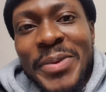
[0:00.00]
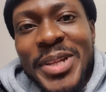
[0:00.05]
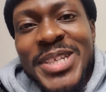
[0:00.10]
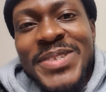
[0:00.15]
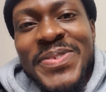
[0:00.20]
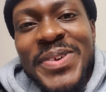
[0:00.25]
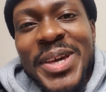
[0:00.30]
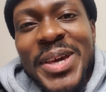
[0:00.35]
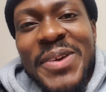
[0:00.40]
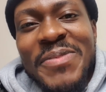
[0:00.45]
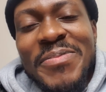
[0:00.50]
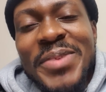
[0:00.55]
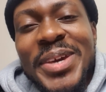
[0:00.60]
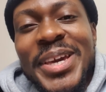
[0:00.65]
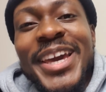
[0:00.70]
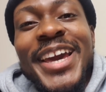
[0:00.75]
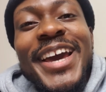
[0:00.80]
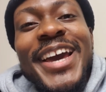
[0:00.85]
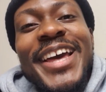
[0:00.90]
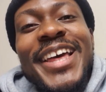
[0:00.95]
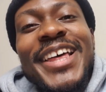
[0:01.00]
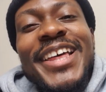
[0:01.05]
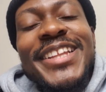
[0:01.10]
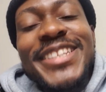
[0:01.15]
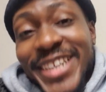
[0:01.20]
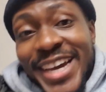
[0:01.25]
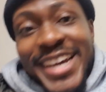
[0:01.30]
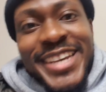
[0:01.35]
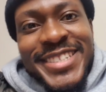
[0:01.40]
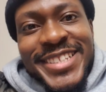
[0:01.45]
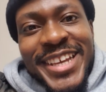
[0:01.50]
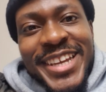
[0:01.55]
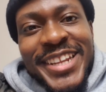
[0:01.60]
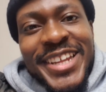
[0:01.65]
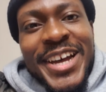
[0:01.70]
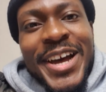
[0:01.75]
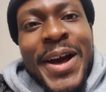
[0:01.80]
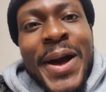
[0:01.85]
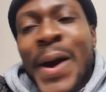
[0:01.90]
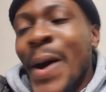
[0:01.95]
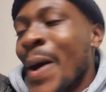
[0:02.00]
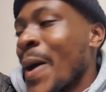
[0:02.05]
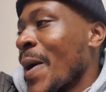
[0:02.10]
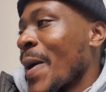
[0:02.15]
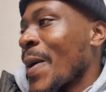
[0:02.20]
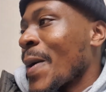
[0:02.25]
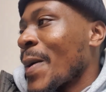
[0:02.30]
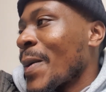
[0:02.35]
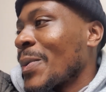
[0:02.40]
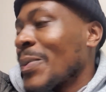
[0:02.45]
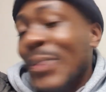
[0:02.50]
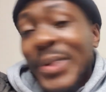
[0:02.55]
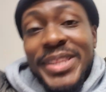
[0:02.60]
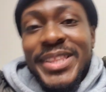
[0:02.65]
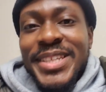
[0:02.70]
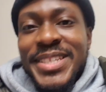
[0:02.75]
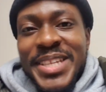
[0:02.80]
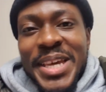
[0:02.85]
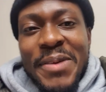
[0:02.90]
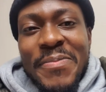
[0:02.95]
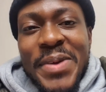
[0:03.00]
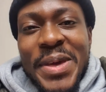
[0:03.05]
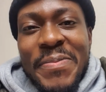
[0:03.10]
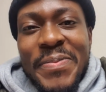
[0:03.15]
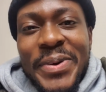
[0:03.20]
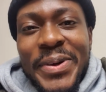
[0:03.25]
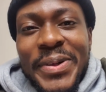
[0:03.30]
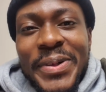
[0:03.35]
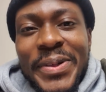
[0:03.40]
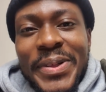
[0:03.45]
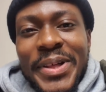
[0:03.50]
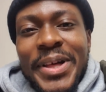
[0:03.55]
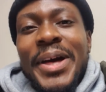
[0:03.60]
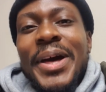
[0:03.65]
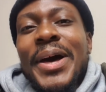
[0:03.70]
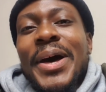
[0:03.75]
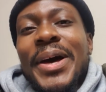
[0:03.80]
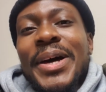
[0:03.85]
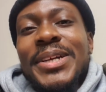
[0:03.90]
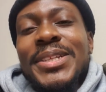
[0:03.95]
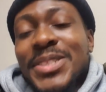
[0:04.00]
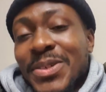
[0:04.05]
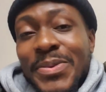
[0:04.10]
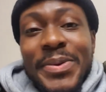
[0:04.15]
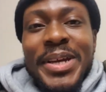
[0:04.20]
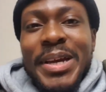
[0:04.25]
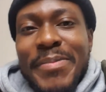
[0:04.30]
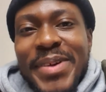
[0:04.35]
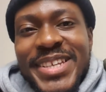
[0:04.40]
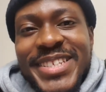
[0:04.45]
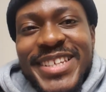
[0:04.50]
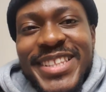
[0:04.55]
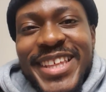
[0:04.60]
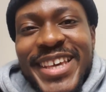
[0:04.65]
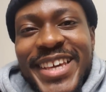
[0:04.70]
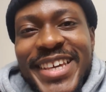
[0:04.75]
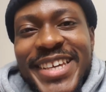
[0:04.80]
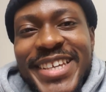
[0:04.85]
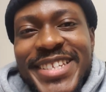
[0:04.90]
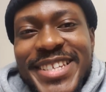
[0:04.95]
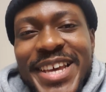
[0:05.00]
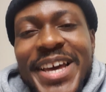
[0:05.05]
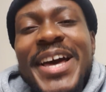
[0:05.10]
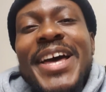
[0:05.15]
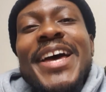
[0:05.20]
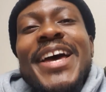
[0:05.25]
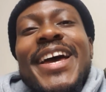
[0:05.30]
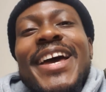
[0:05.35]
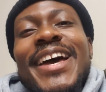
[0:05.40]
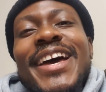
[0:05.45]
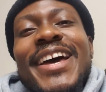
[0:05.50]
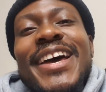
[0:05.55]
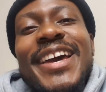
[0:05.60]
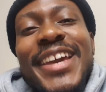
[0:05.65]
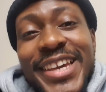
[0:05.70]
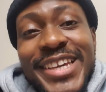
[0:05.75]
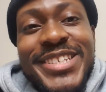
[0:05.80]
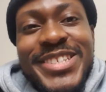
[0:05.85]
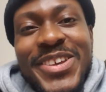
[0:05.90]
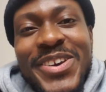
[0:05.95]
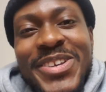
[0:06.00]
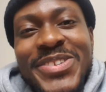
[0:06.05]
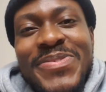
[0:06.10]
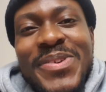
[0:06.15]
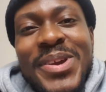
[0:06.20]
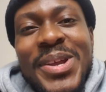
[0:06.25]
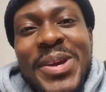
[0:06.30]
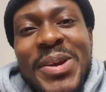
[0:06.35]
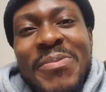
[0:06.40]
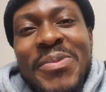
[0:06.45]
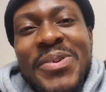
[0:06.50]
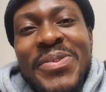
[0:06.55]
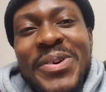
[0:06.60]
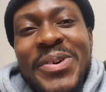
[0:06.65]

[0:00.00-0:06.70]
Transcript: So please forgive me. Days later, with the same people doing amazing things, uh, East Coast radio